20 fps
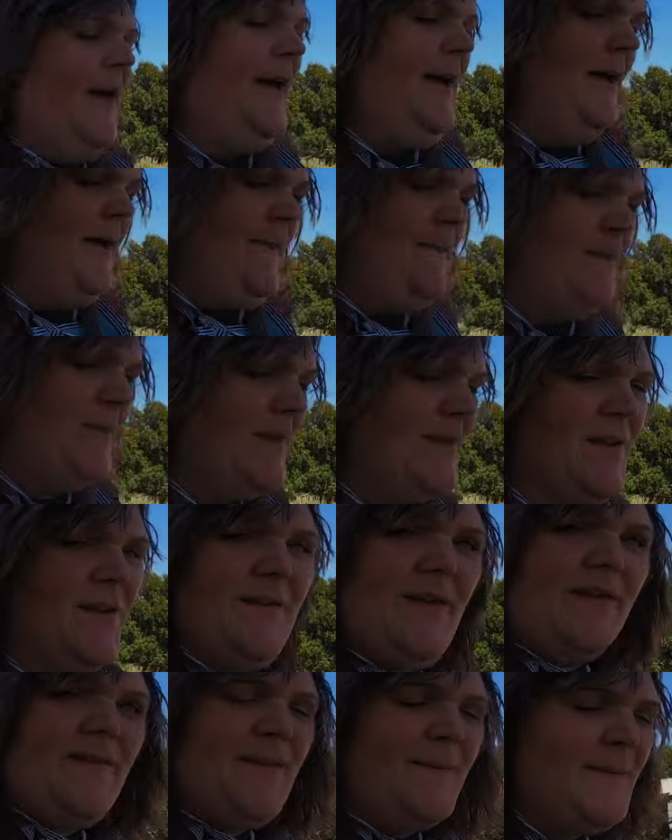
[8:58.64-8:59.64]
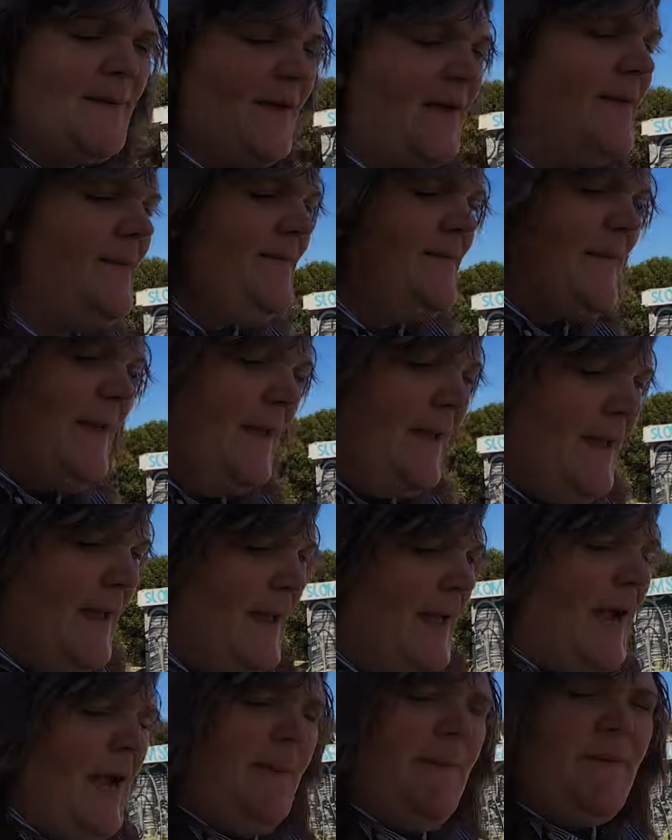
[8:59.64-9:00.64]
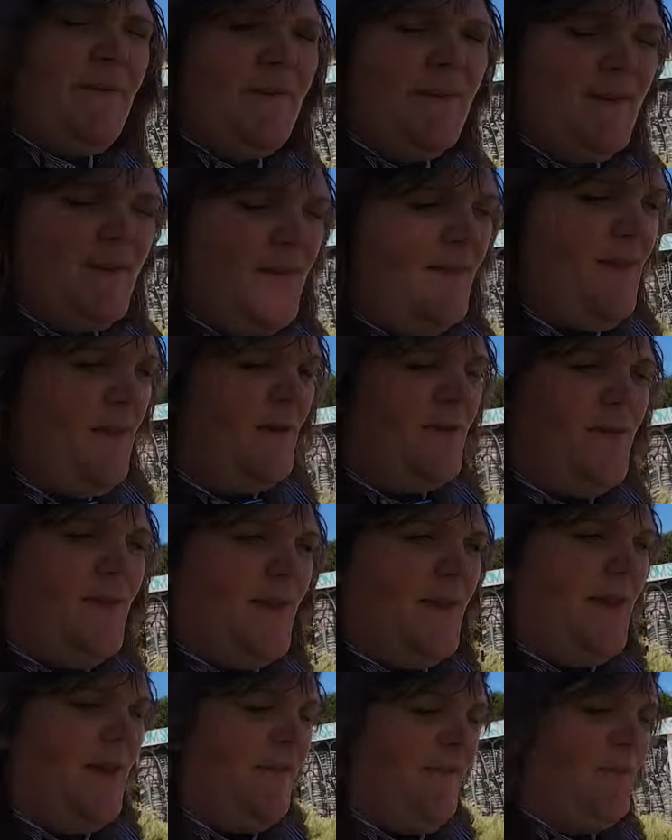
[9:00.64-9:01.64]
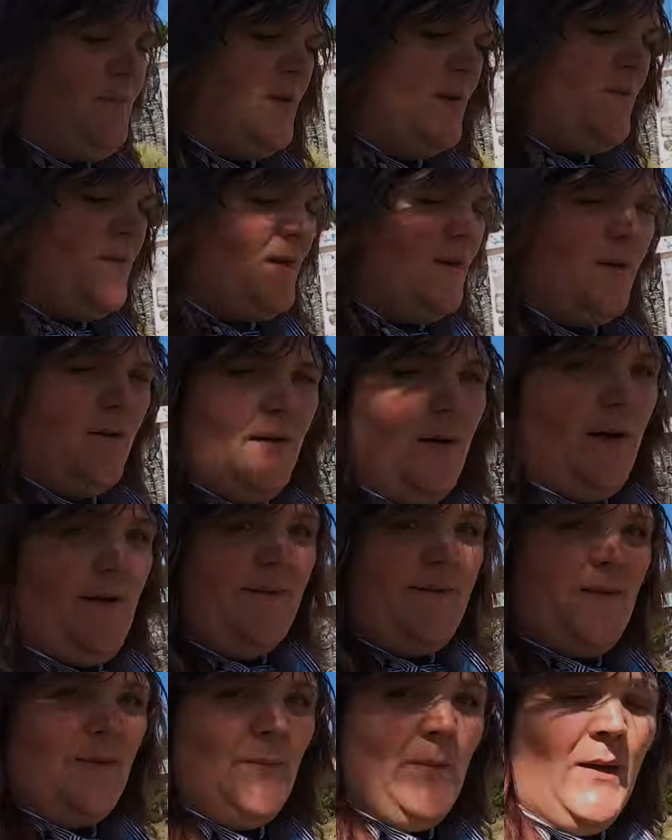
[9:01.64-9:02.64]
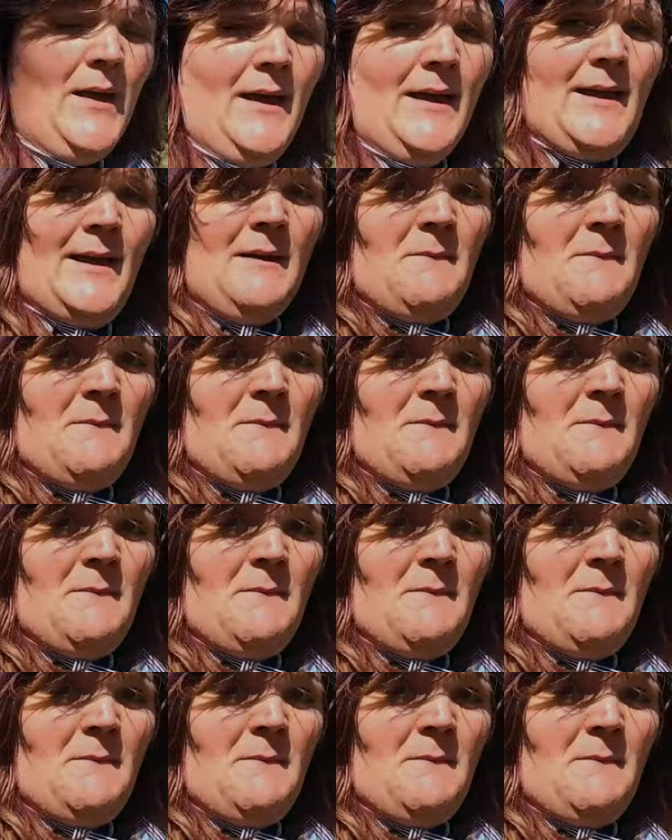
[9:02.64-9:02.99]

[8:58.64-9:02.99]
yeah, until next time guys. I've been Z to the O T. F P V, you're awesome.